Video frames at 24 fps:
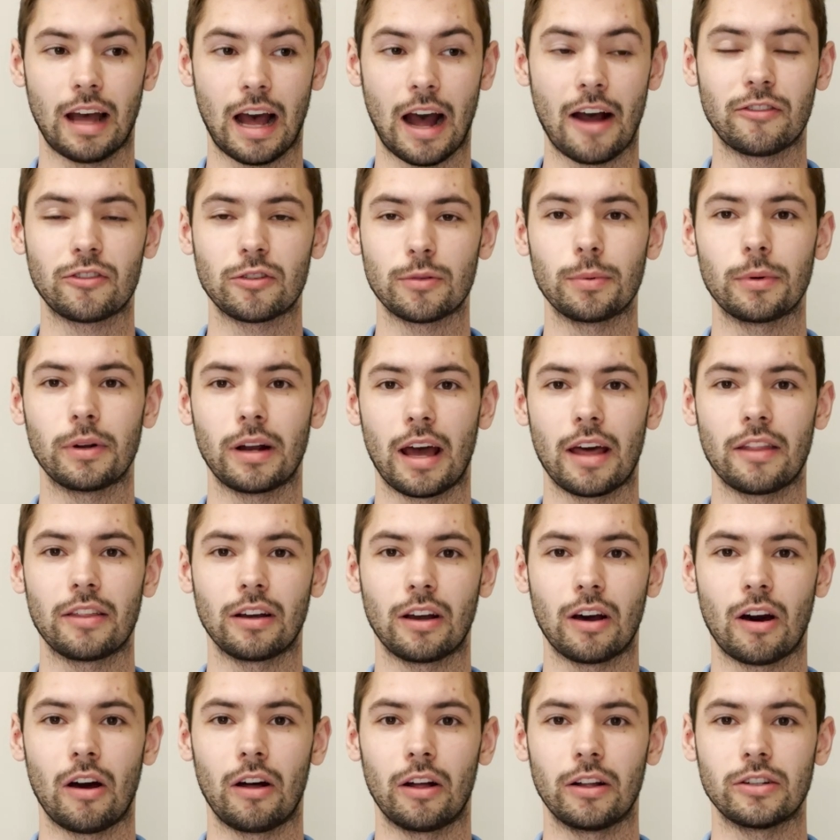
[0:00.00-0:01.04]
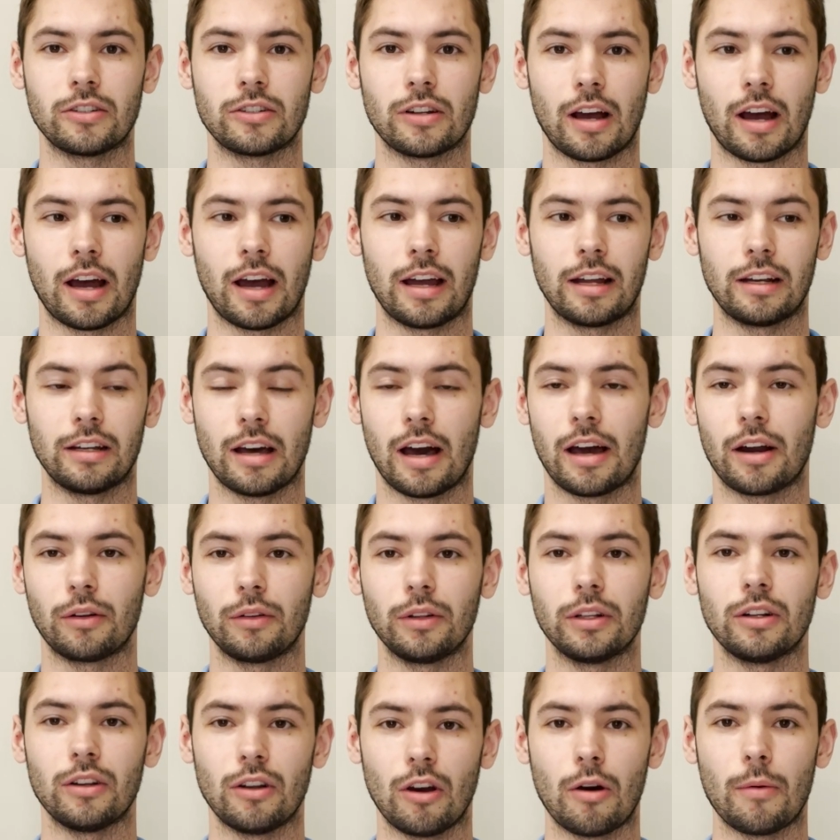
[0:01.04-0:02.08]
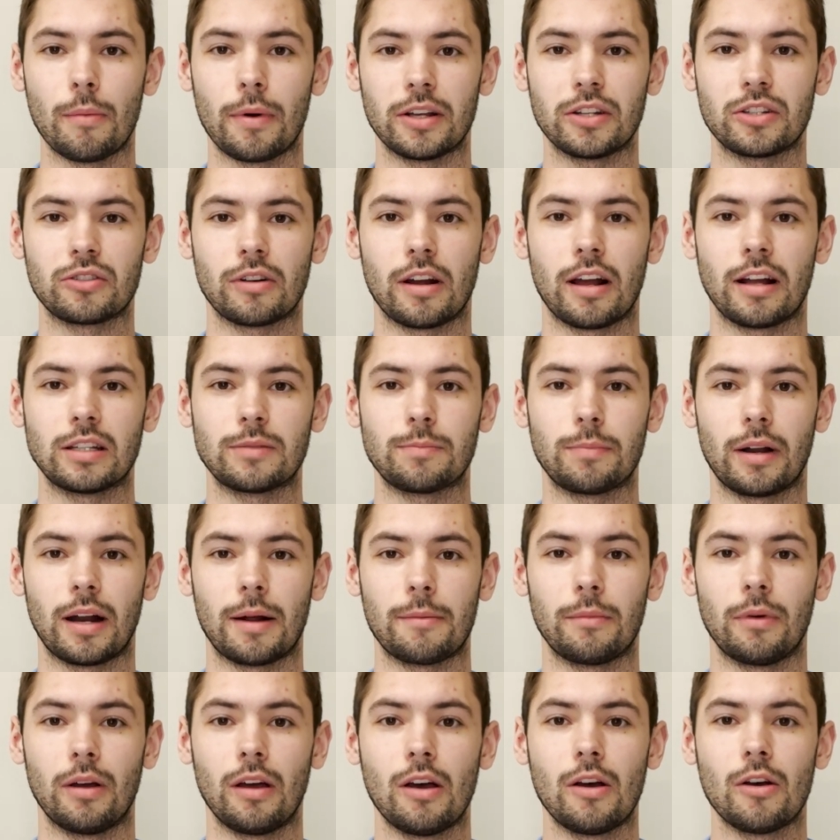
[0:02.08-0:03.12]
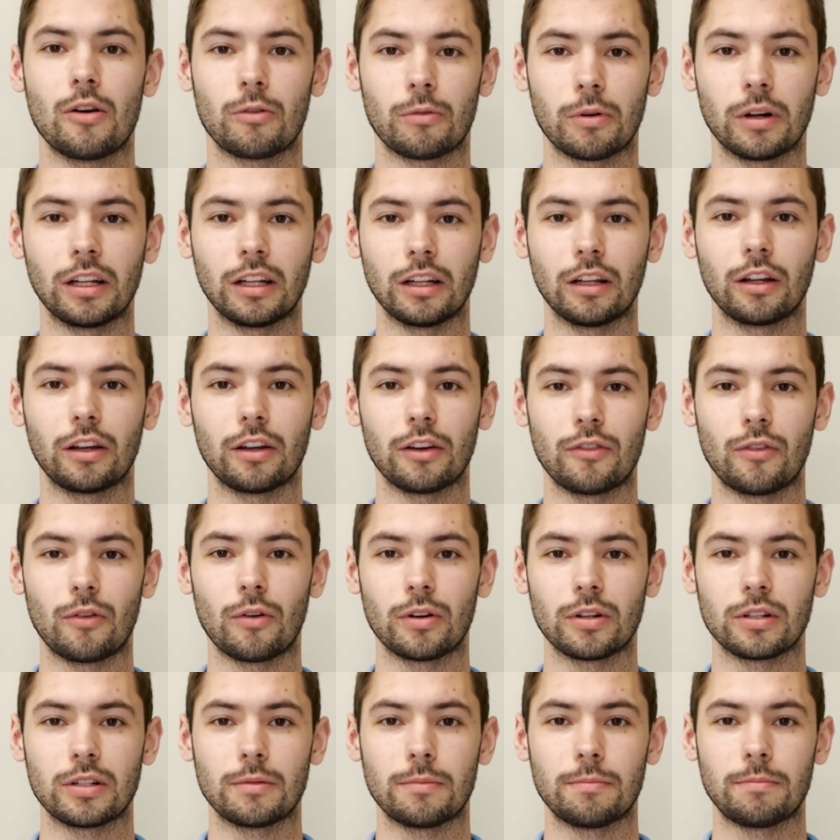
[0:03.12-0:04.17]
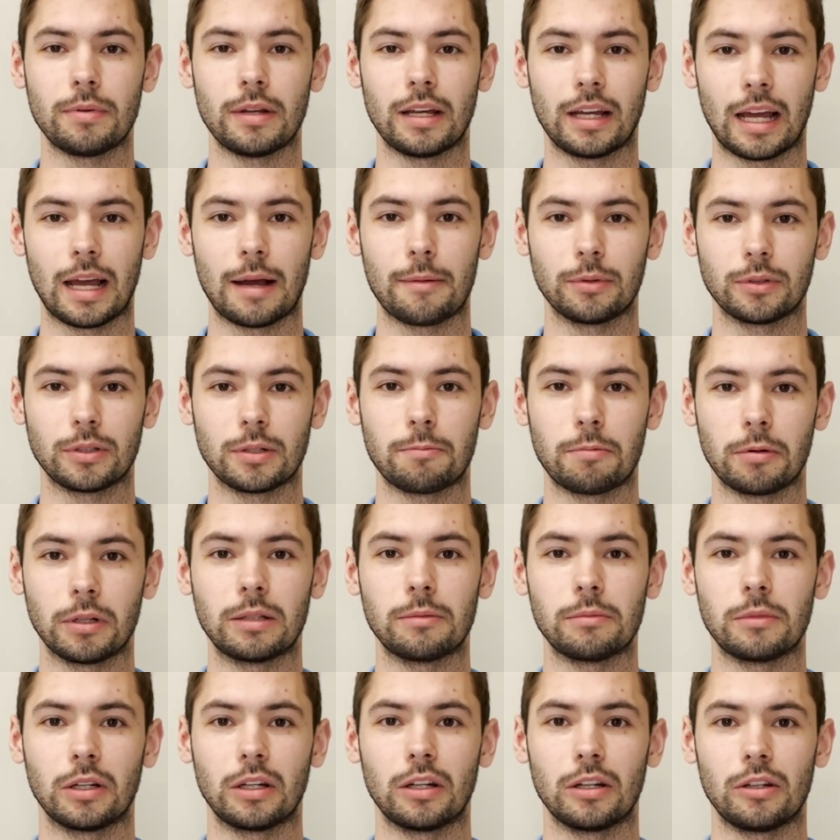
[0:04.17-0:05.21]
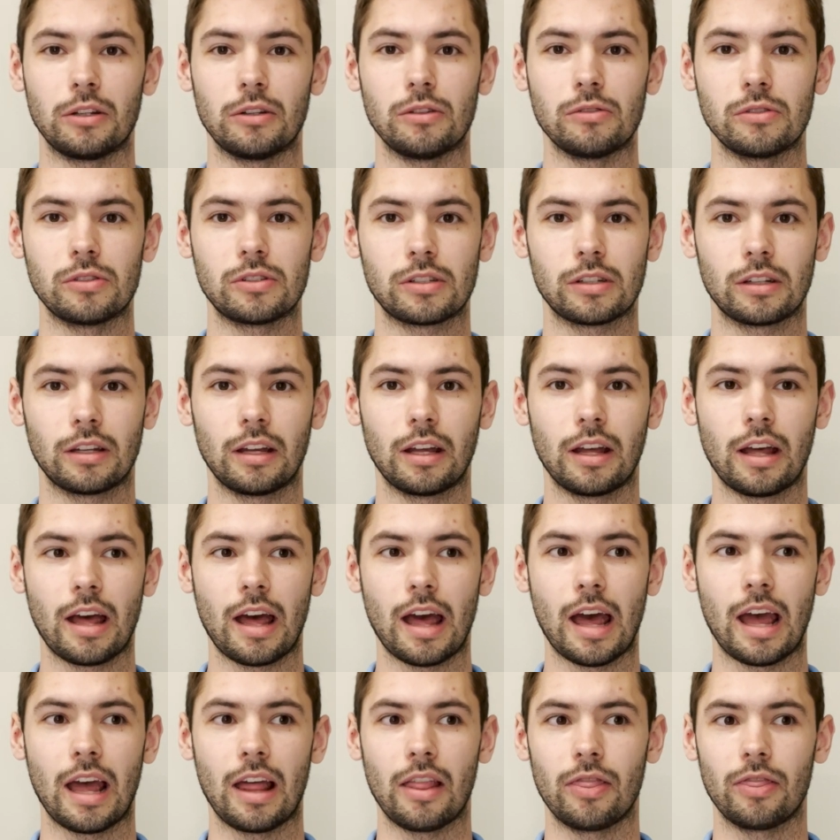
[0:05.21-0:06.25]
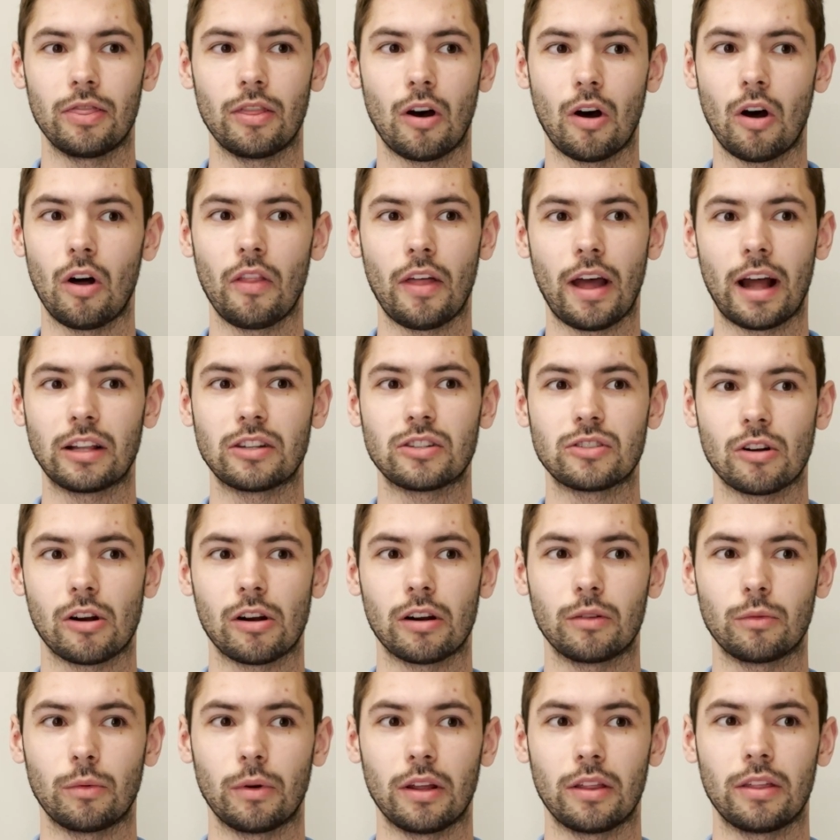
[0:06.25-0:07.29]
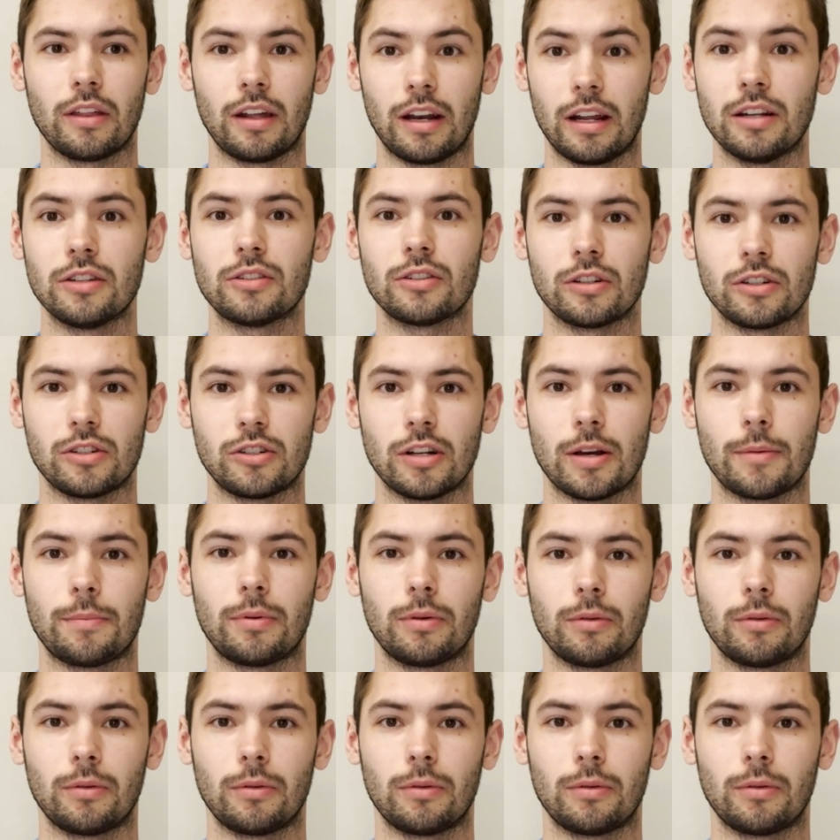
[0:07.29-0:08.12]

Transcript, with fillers: after Bryn College, I not only know my strengths, but I'm really looking forward to being able to put them to good use. And all that started with an internship.